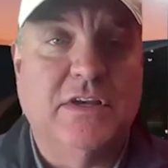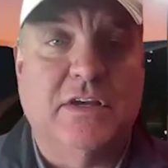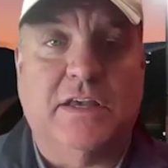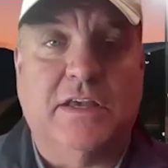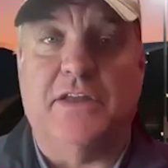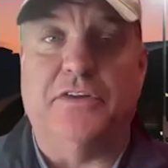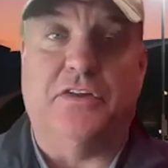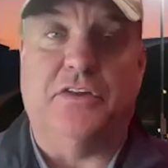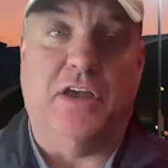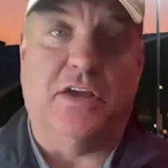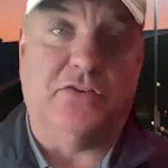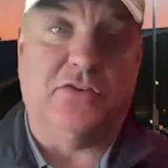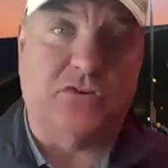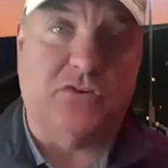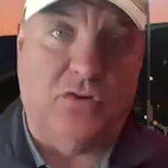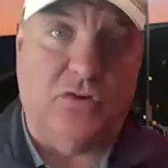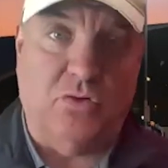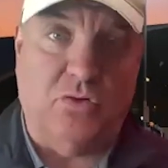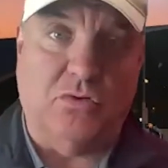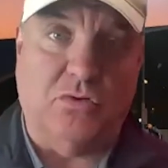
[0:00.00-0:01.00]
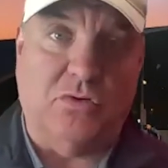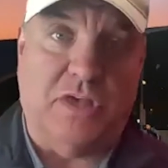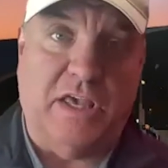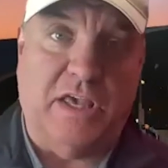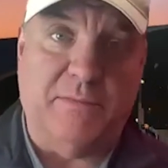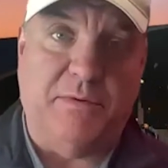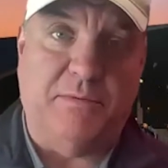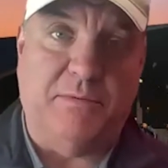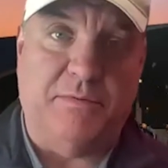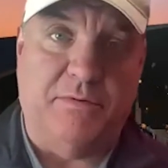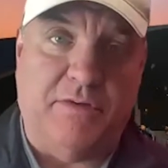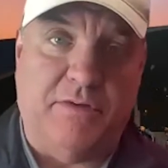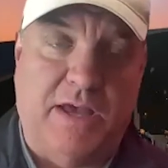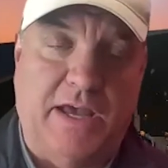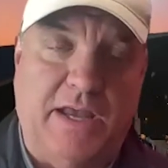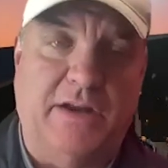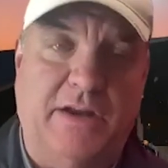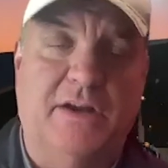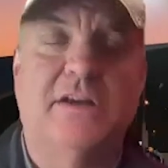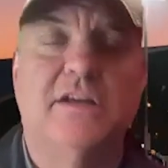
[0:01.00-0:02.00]
Contact your local cable
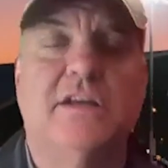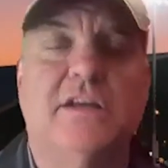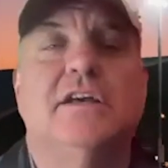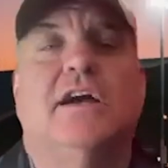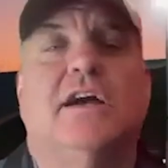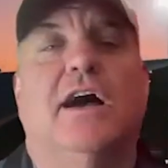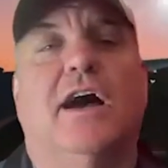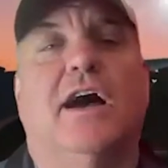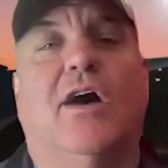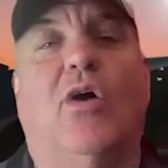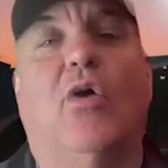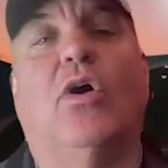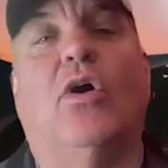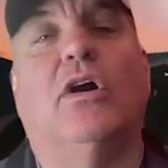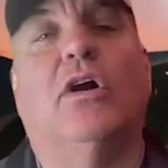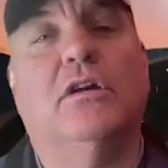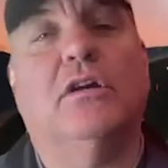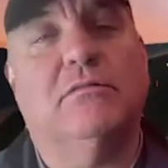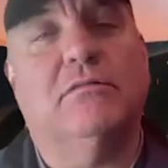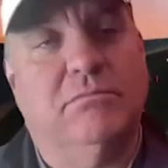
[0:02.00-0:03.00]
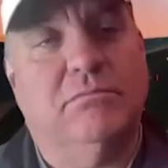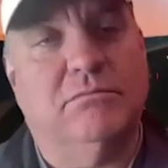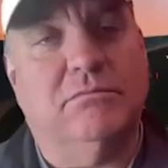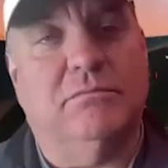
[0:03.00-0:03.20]
provider. Or